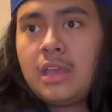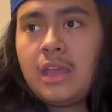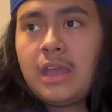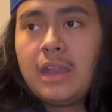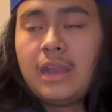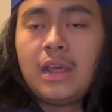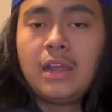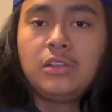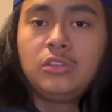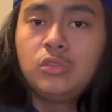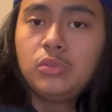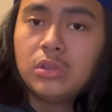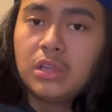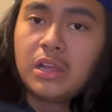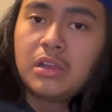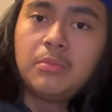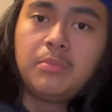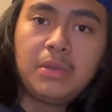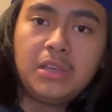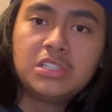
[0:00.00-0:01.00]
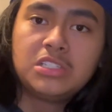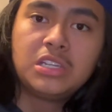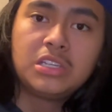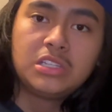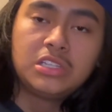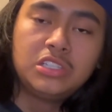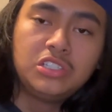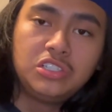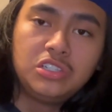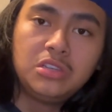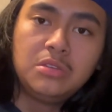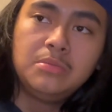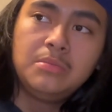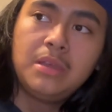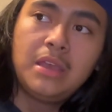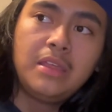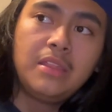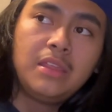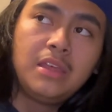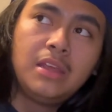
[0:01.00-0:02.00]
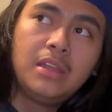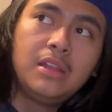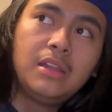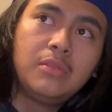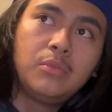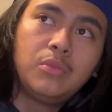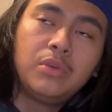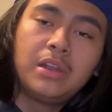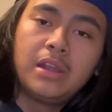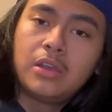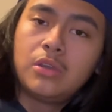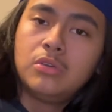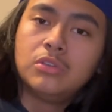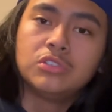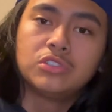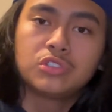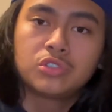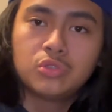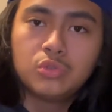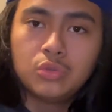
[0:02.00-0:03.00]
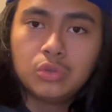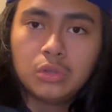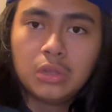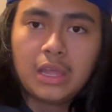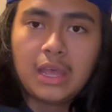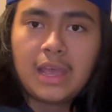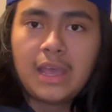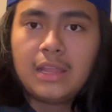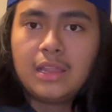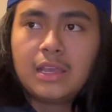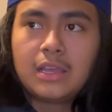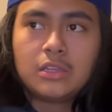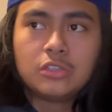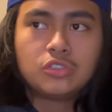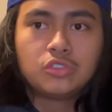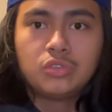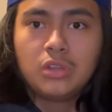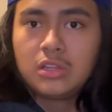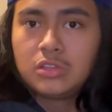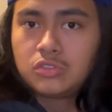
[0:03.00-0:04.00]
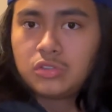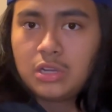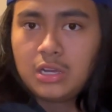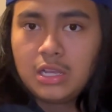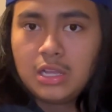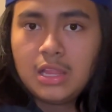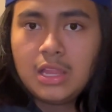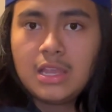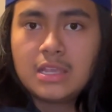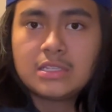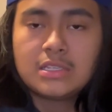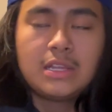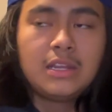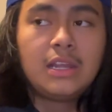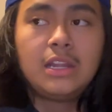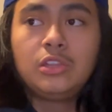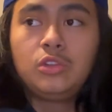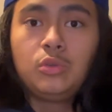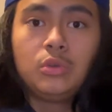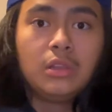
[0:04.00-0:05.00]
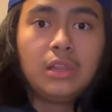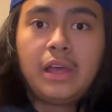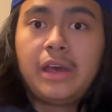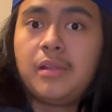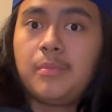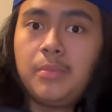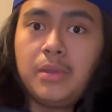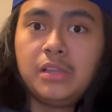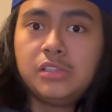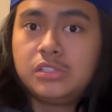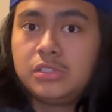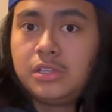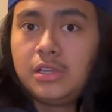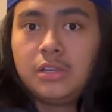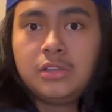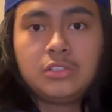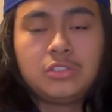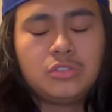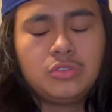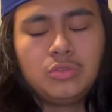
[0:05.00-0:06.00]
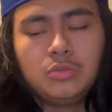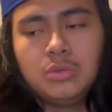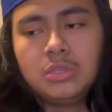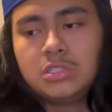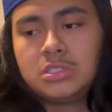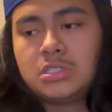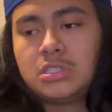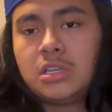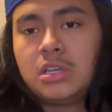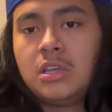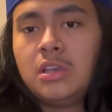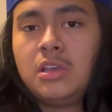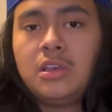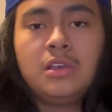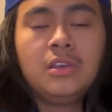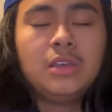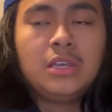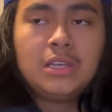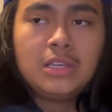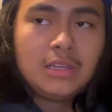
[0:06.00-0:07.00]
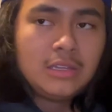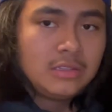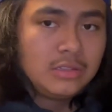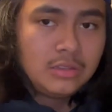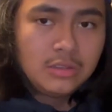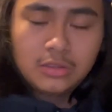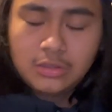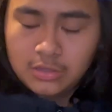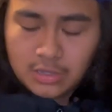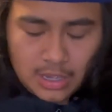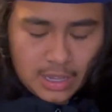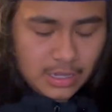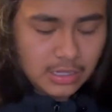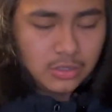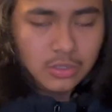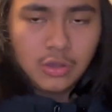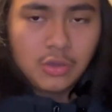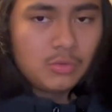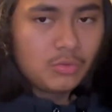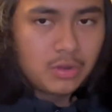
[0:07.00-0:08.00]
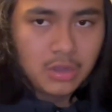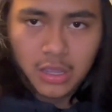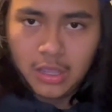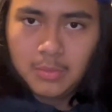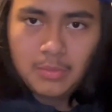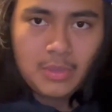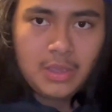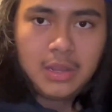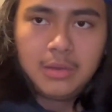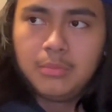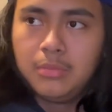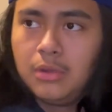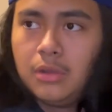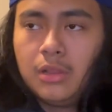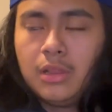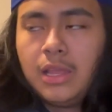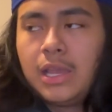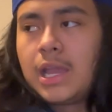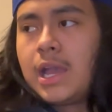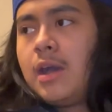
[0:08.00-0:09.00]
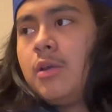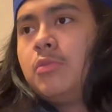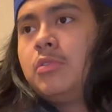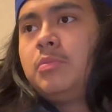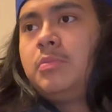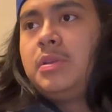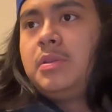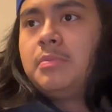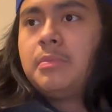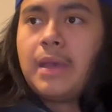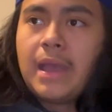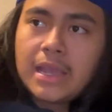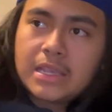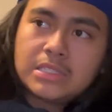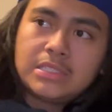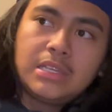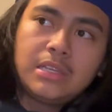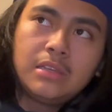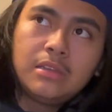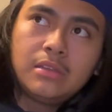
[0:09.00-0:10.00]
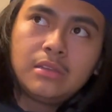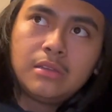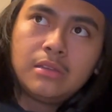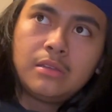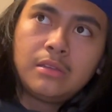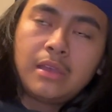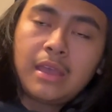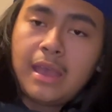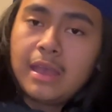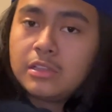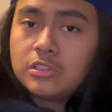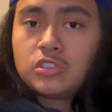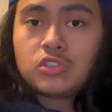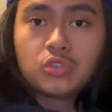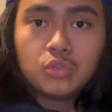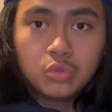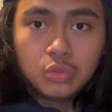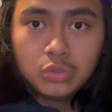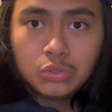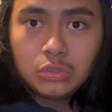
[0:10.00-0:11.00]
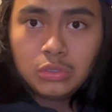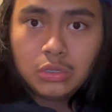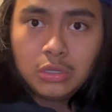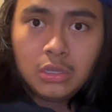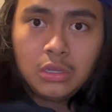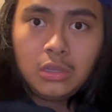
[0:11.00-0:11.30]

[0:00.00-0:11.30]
and I do a lot of bench at the gym. And then when I go to school, I had like a strength training class, and I do a lot of bench there too, which I don't recommend, bro. Like I would be maxing at school,